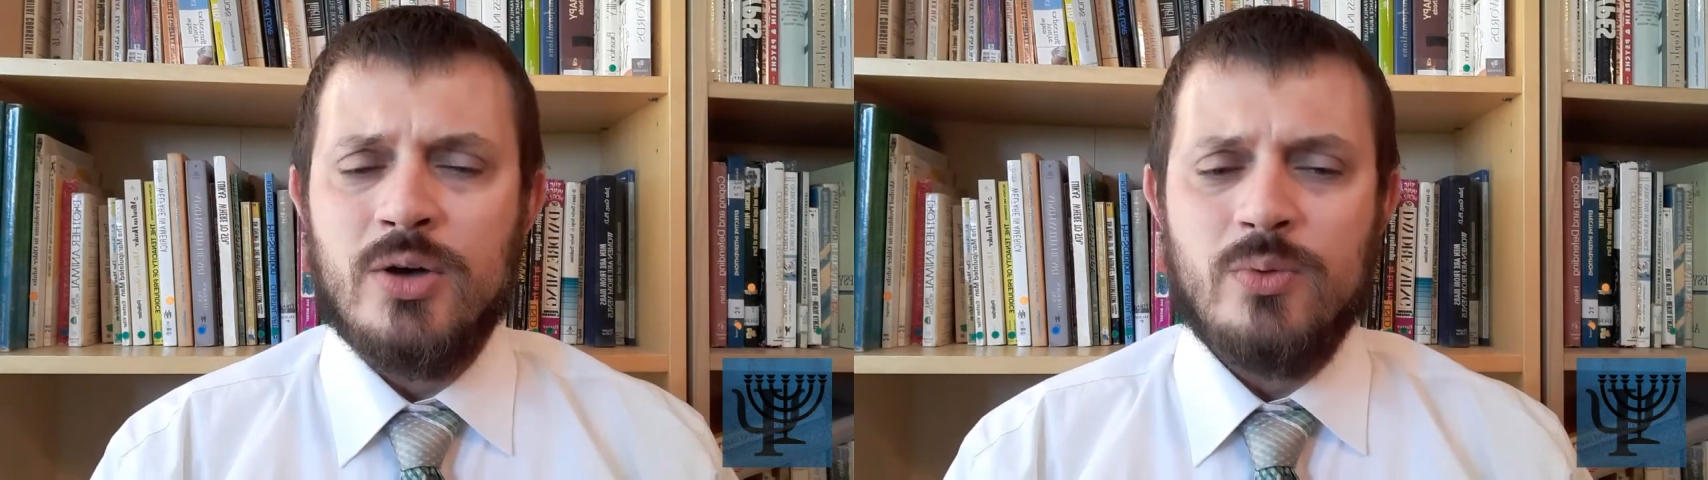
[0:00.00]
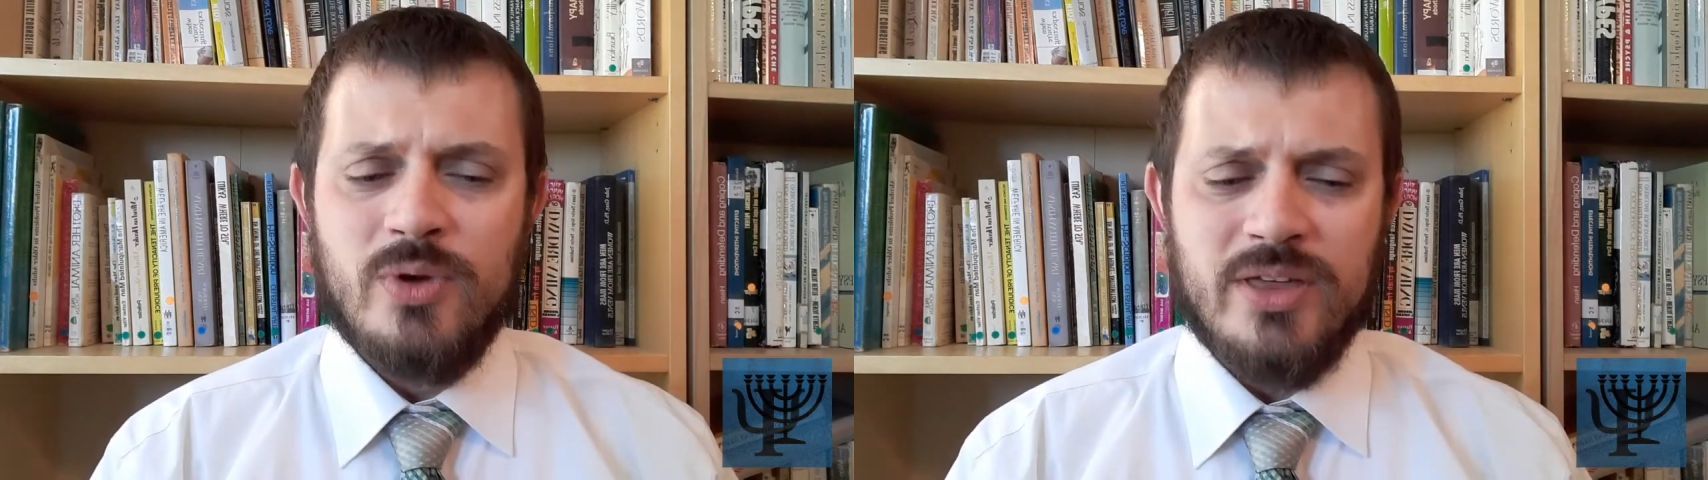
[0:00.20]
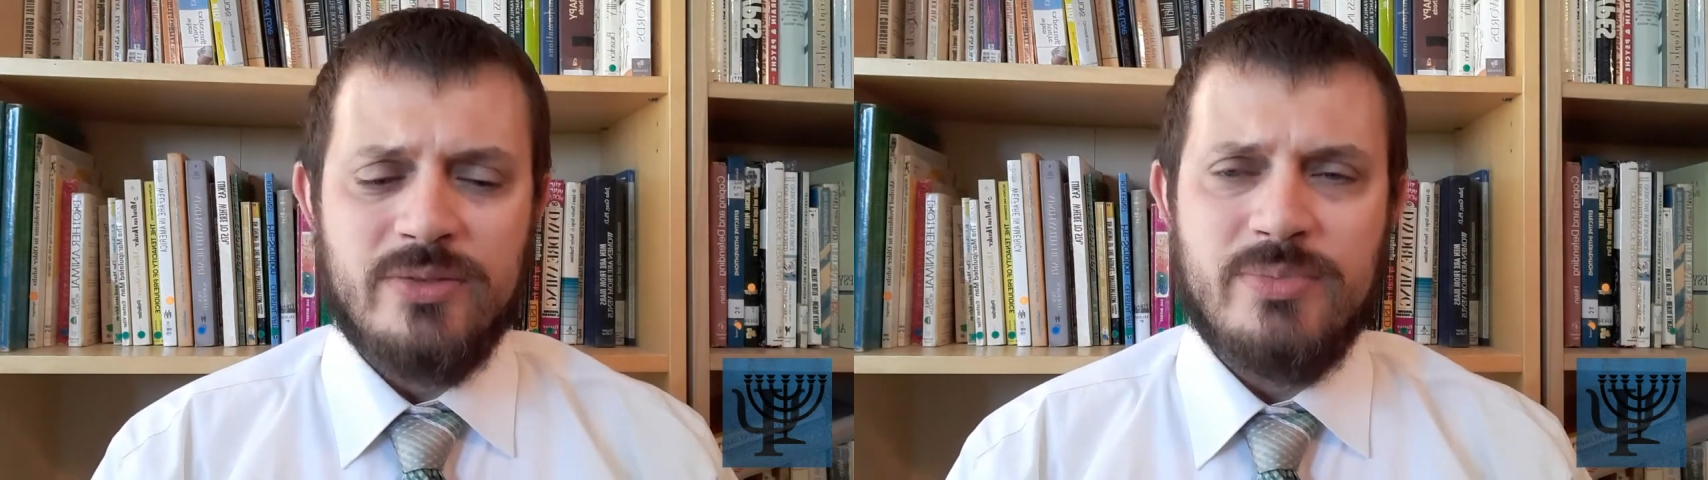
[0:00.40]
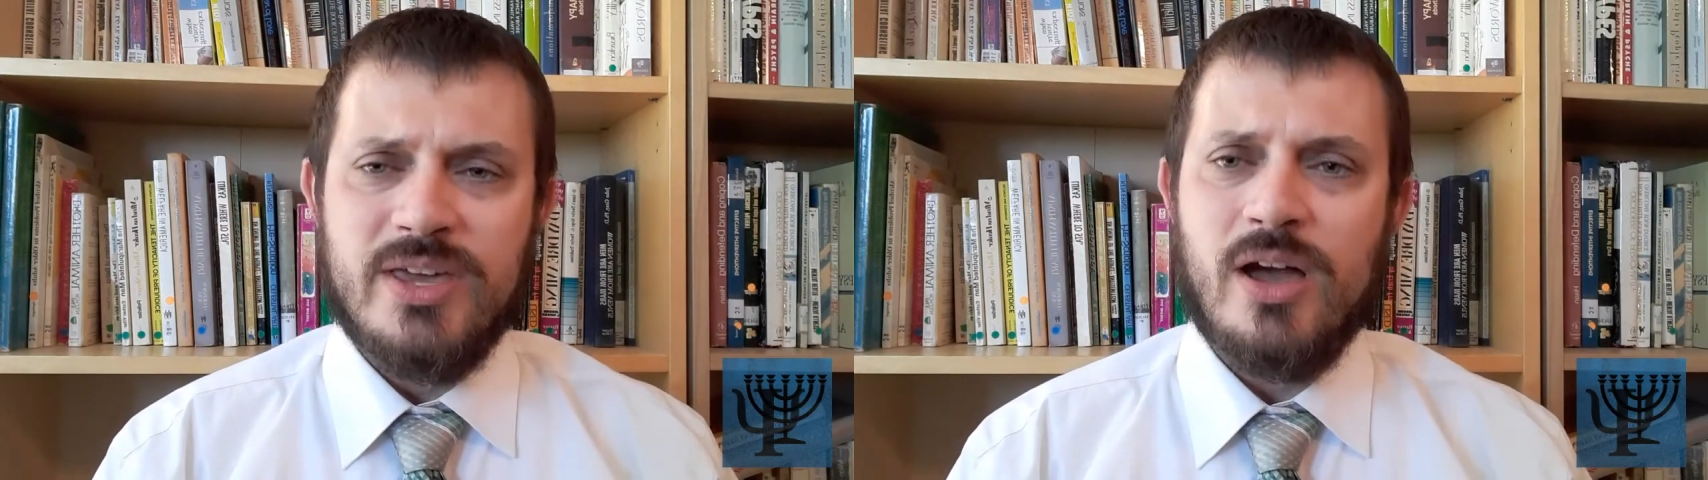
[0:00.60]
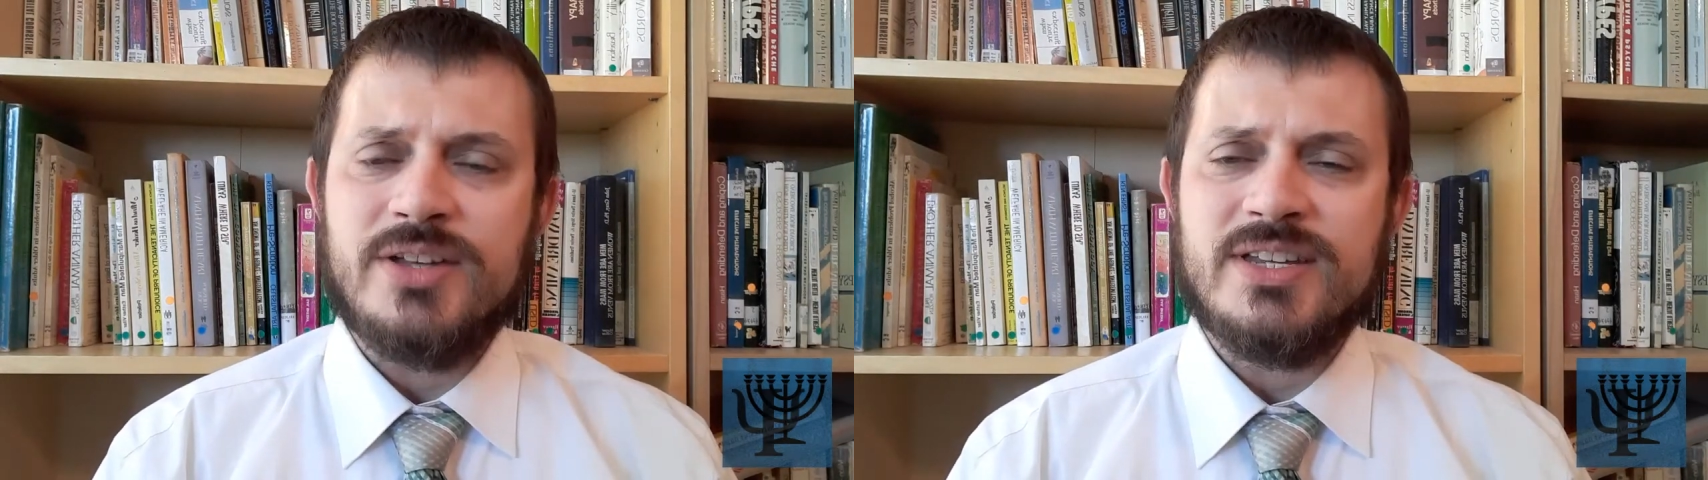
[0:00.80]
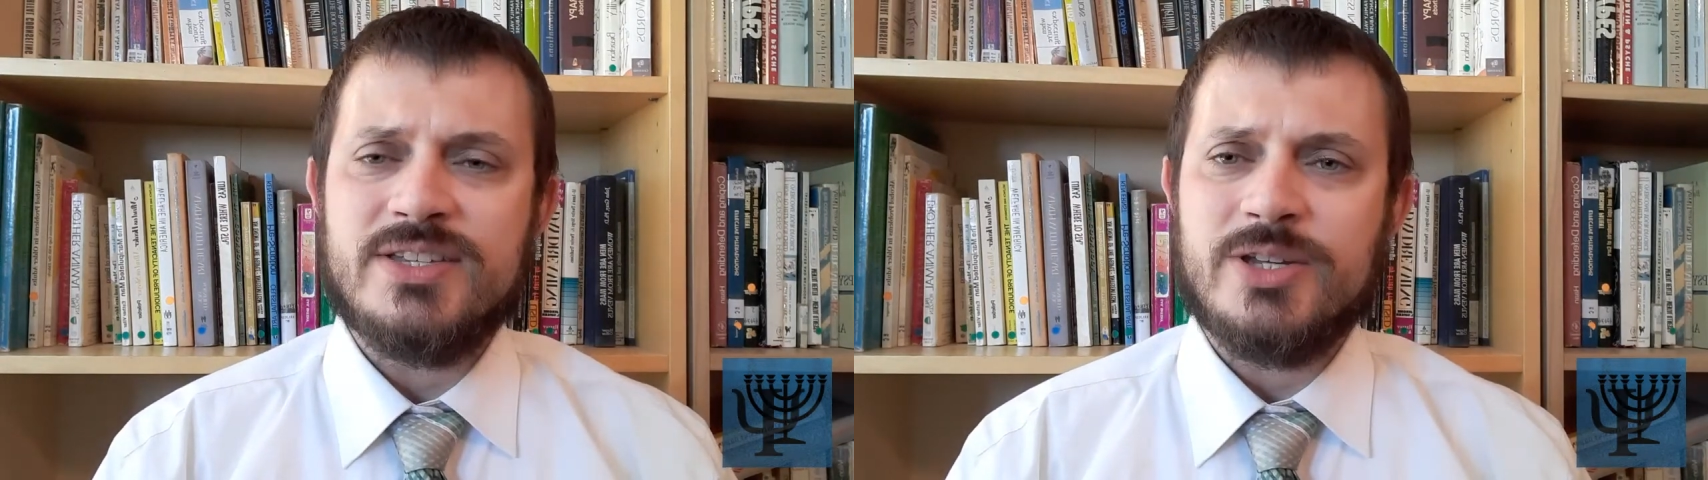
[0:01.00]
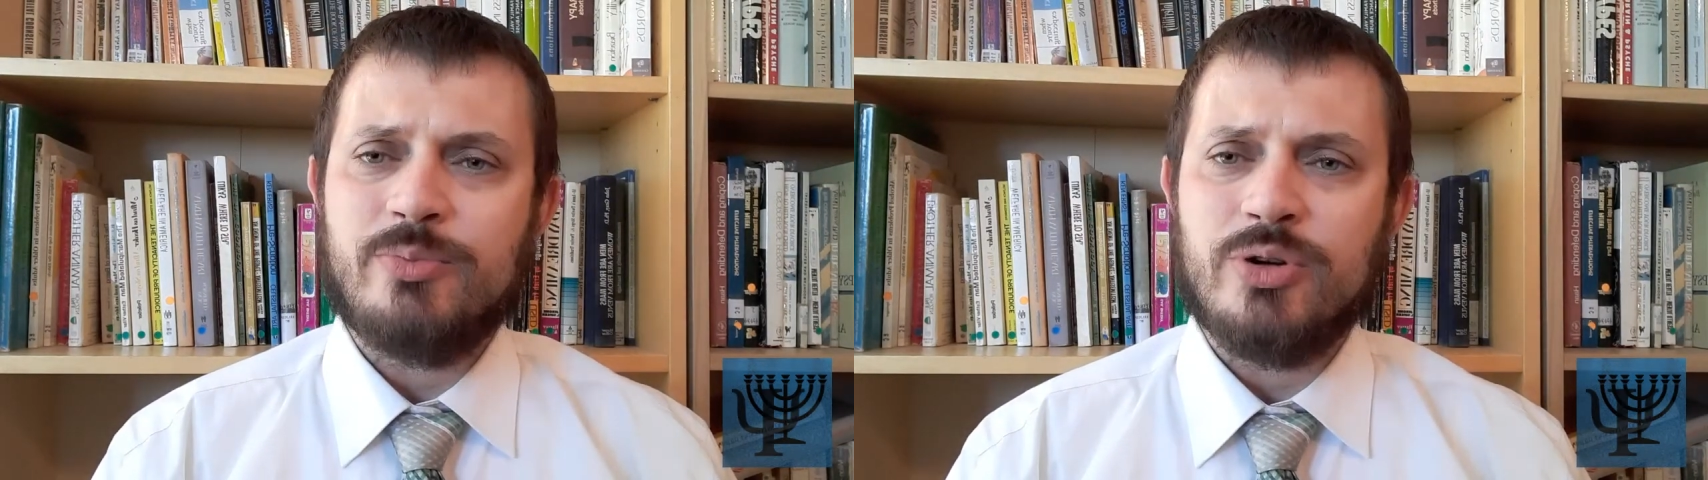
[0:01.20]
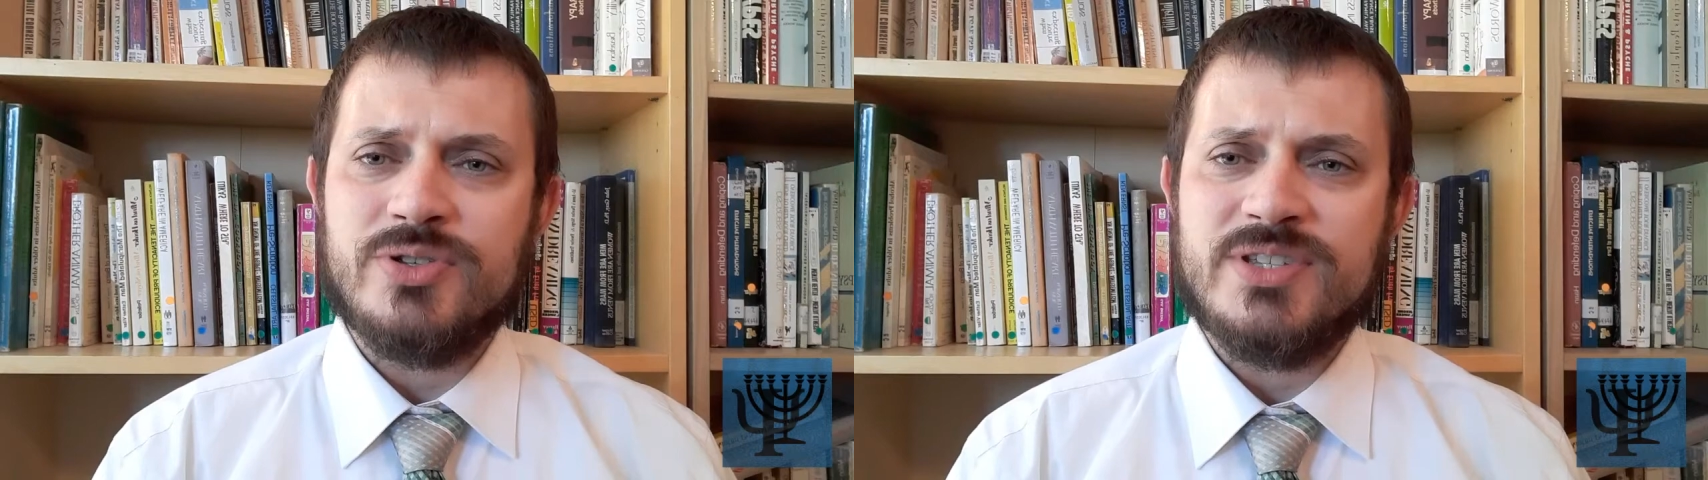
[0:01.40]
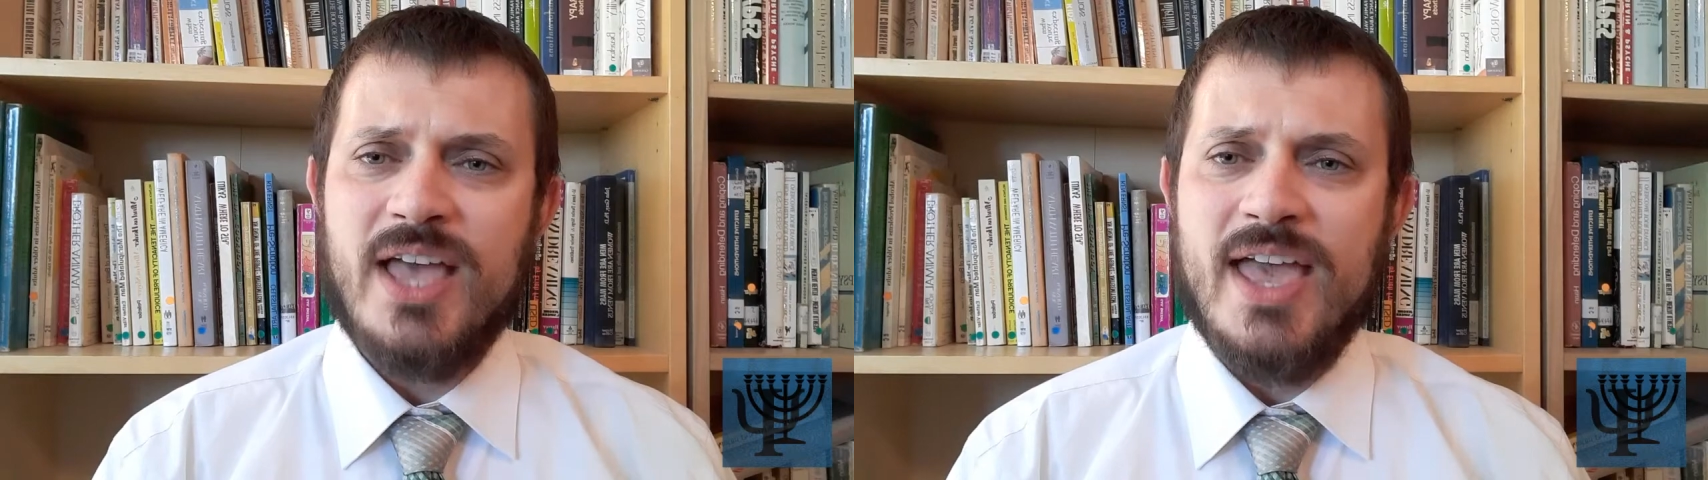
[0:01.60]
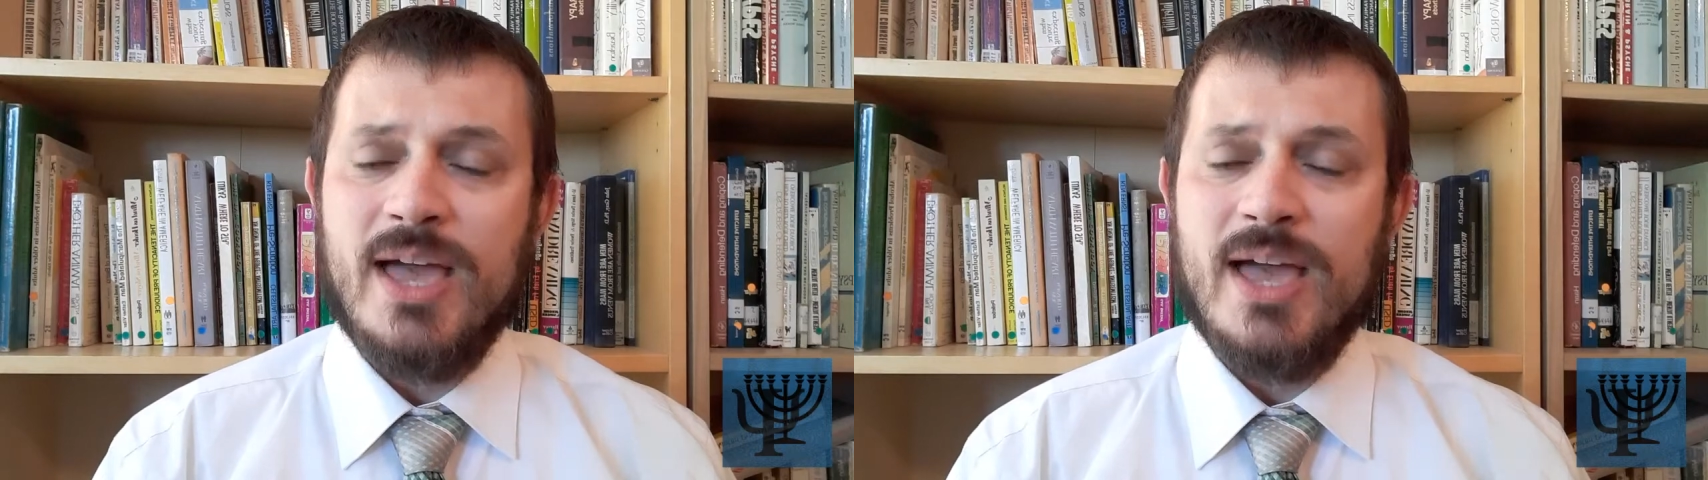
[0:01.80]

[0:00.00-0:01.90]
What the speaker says: with being autistic per se.